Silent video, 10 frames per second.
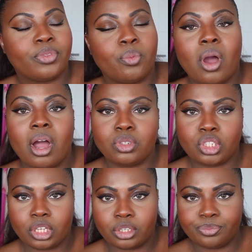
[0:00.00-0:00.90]
What I'll
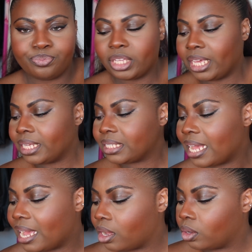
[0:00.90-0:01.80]
do, it is
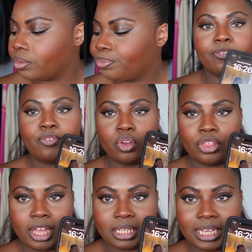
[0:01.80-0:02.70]
now
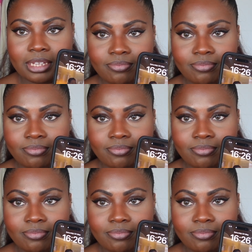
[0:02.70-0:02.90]
4:30.